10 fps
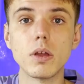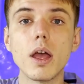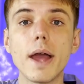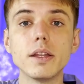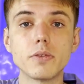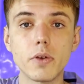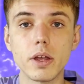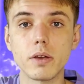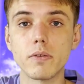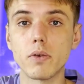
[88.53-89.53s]
And it's free
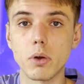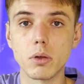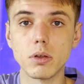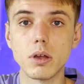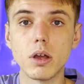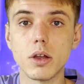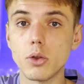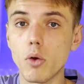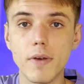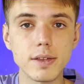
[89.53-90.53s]
for all,
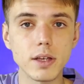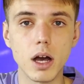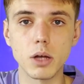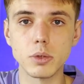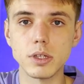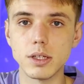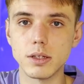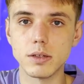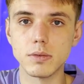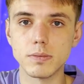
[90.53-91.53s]
no fancy hardware needed.
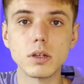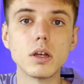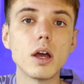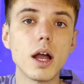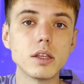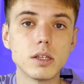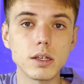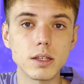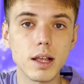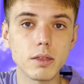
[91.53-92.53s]
And
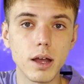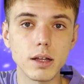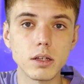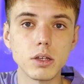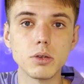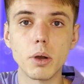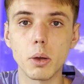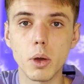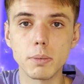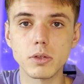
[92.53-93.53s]
just like that, you're
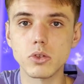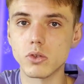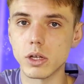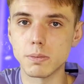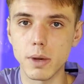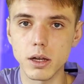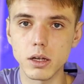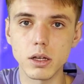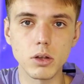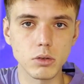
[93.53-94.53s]
equipped to trade smarter
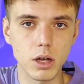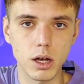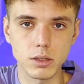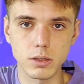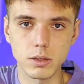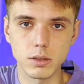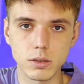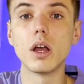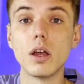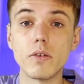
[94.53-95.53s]
and not harder.
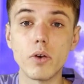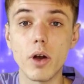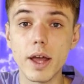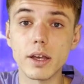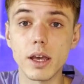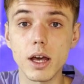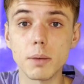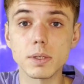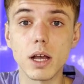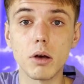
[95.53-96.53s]
For any
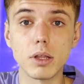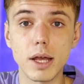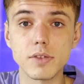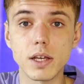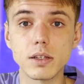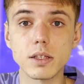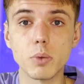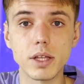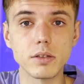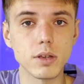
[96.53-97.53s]
hiccups, our live chat is
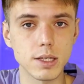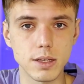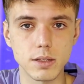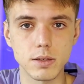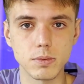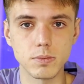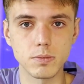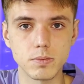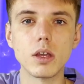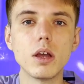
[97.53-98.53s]
waiting to assist.
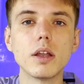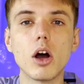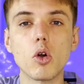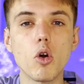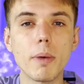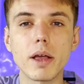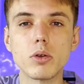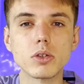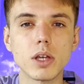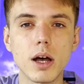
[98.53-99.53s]
Now go make
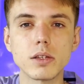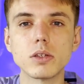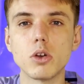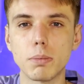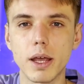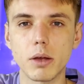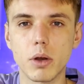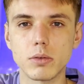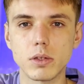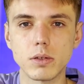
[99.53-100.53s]
those charts your
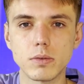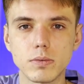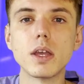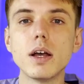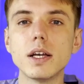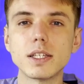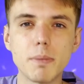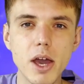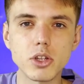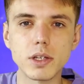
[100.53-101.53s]
playground.
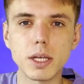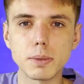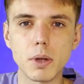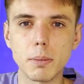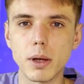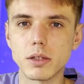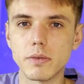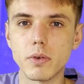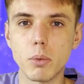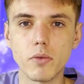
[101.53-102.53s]
Smash the subscribe button
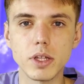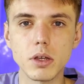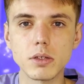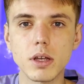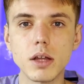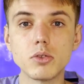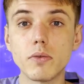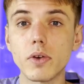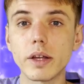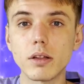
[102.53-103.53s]
for more videos and don't
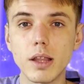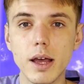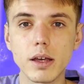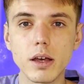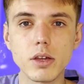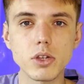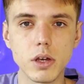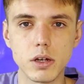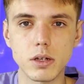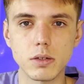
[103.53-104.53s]
forget to like and share.